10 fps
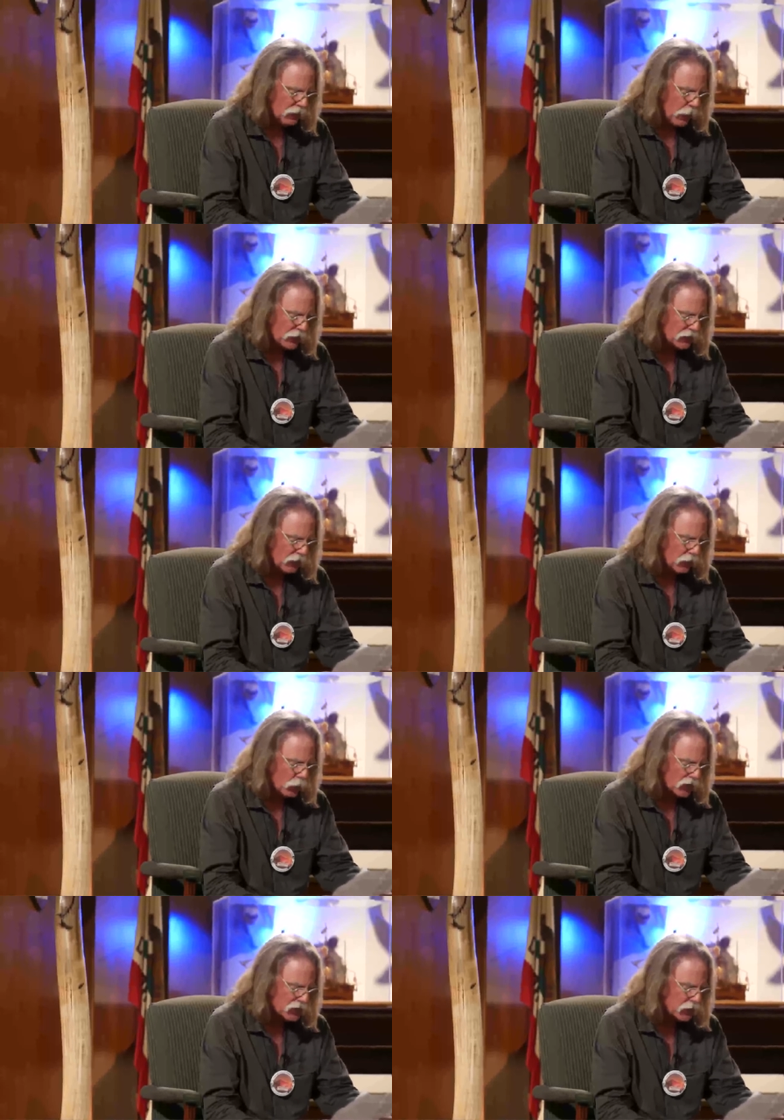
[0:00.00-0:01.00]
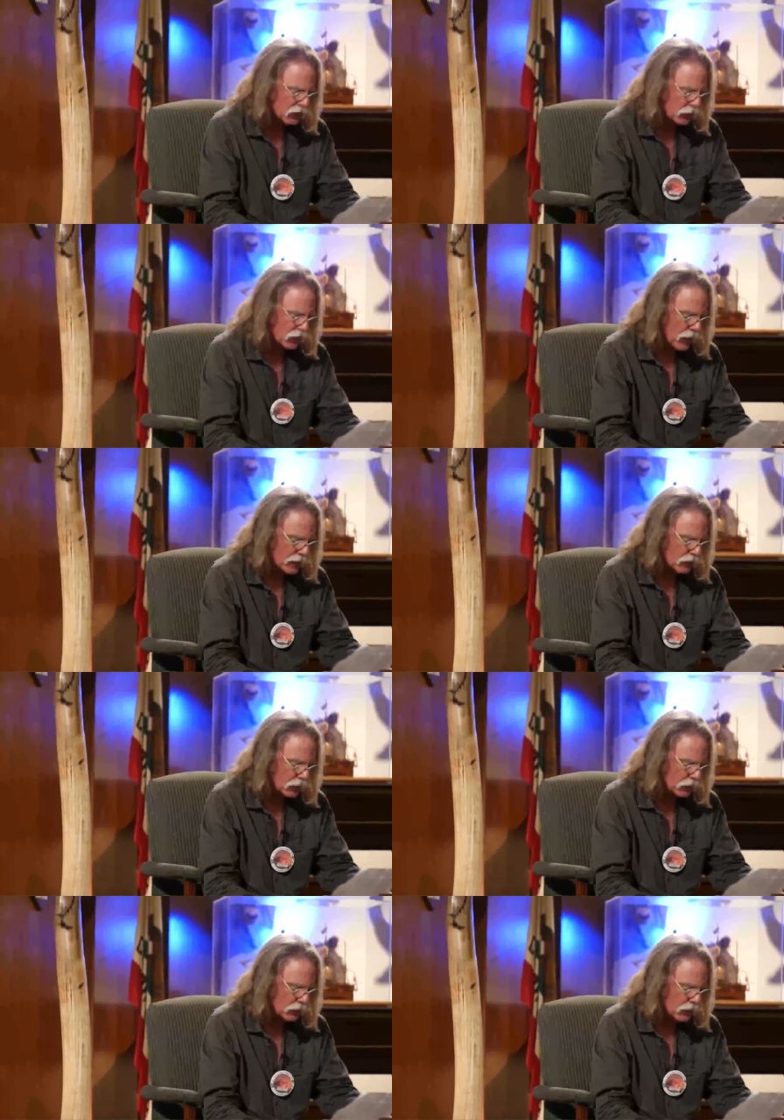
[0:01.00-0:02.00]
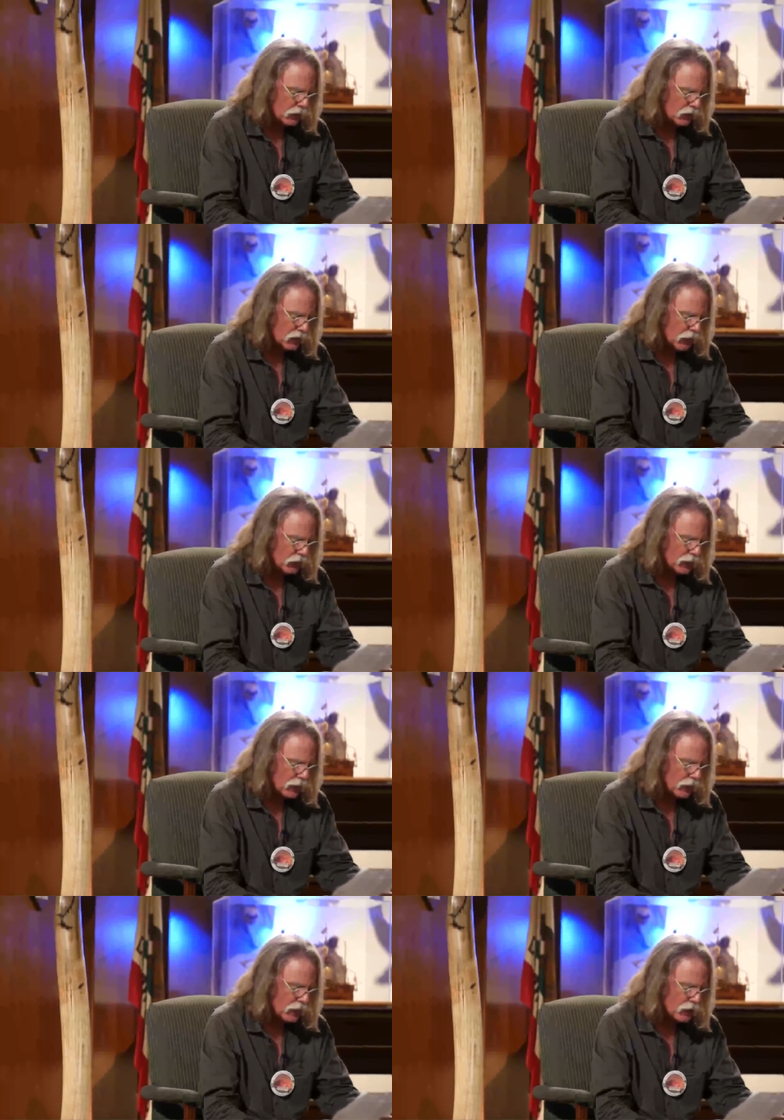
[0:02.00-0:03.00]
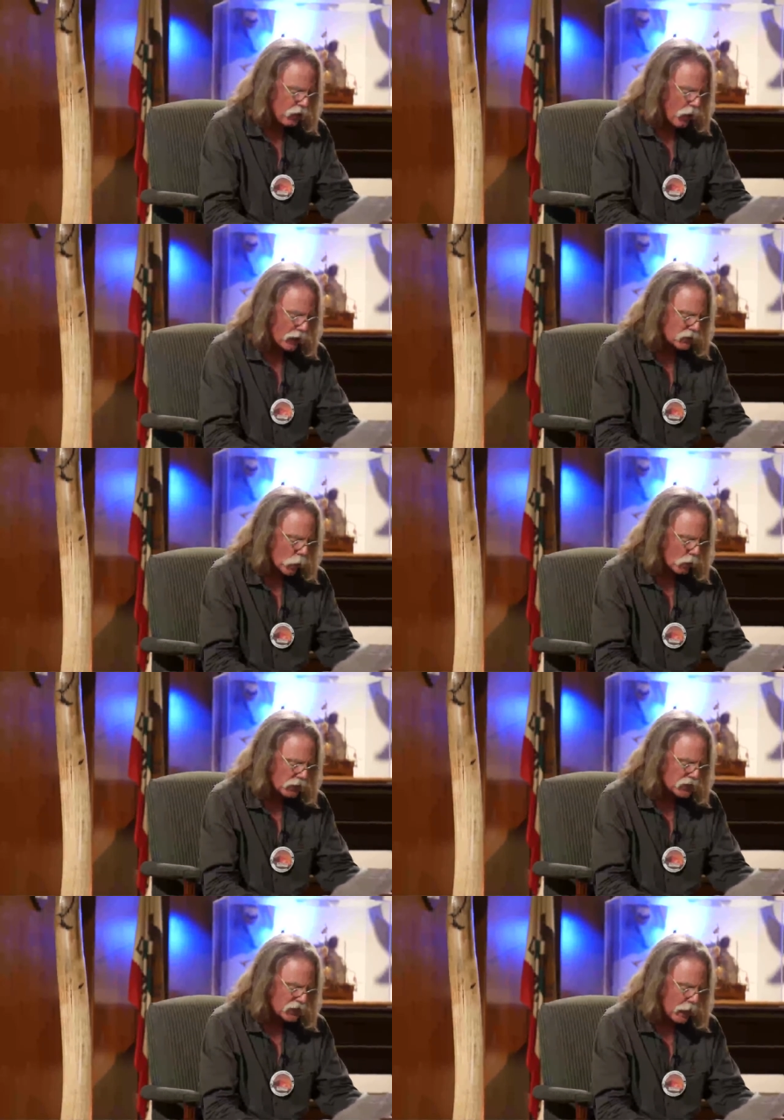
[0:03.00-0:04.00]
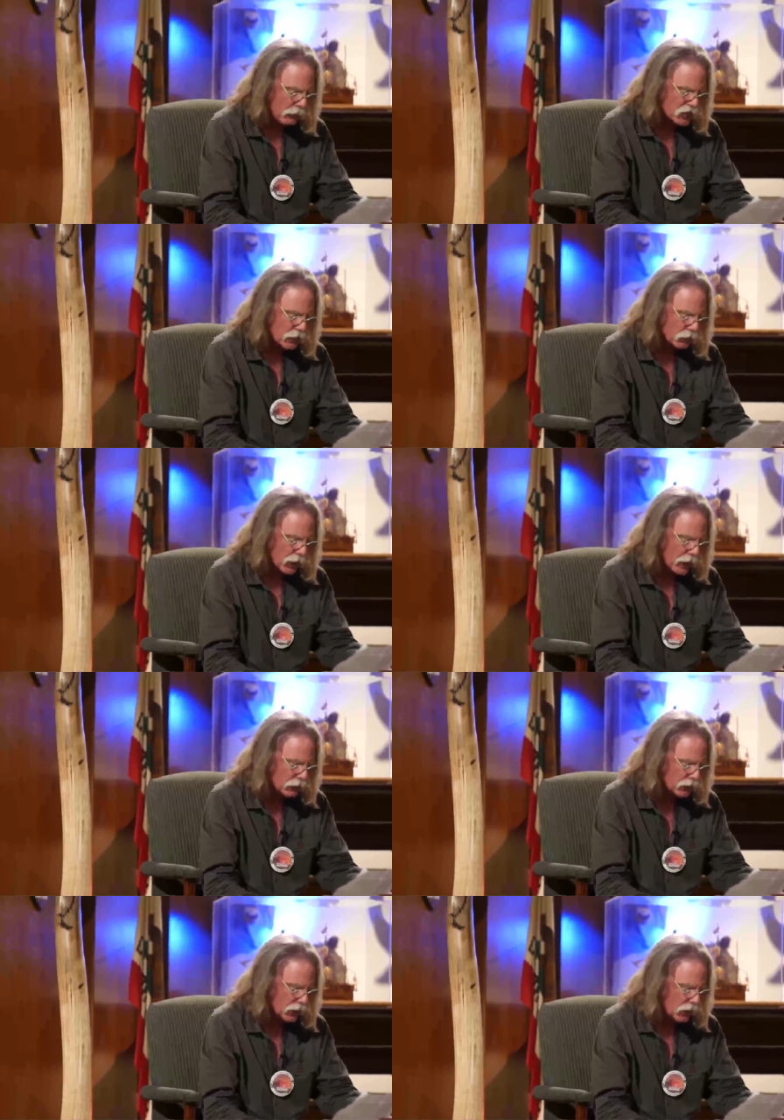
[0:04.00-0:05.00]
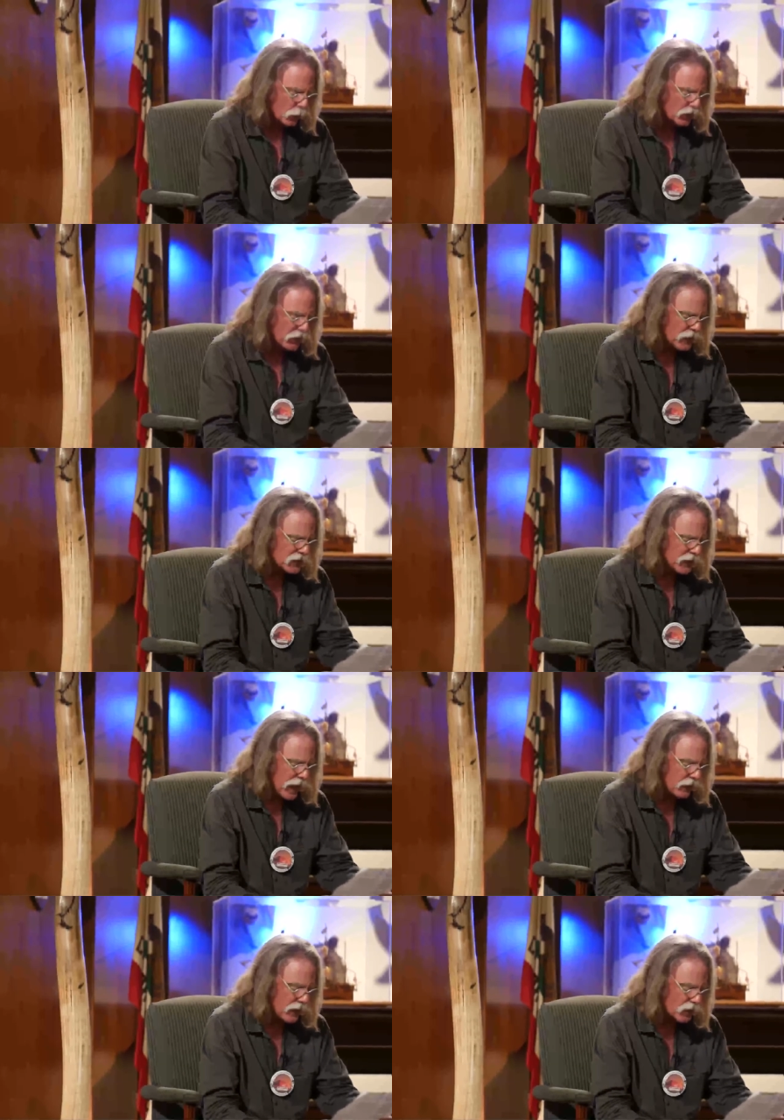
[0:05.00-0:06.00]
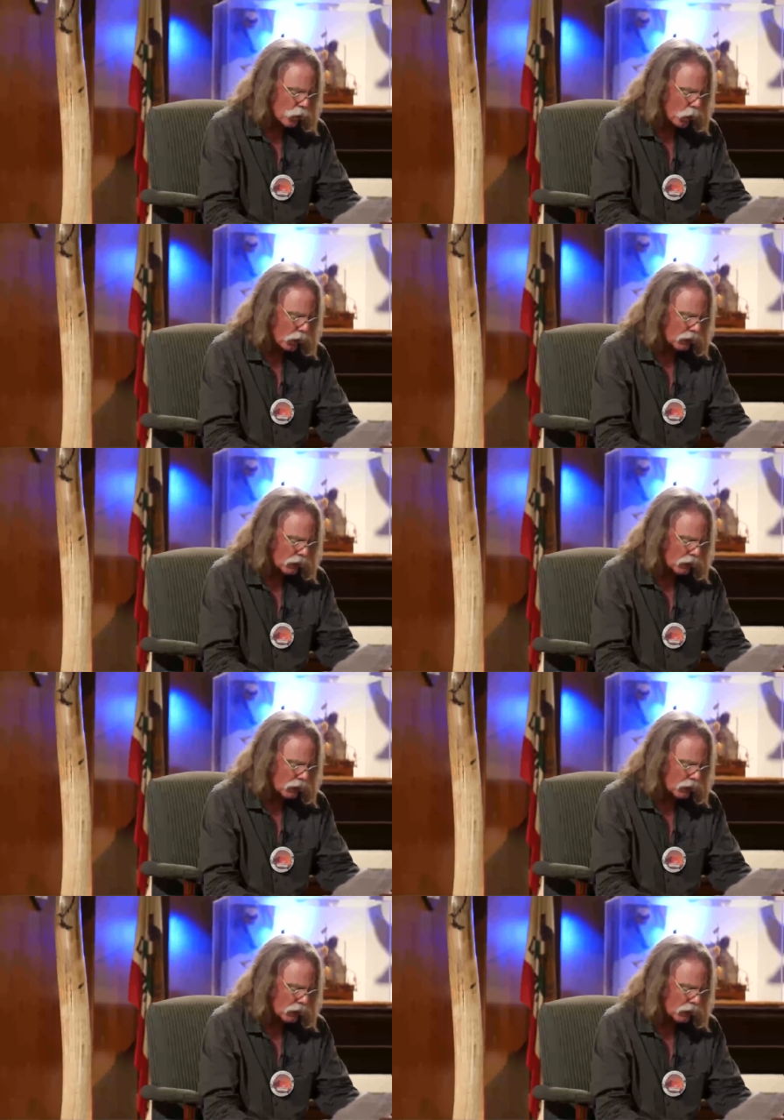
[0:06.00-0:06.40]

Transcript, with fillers: I would love it while still never liking it. Giving it any thought, cold is the opposite of life. When things die, they cool.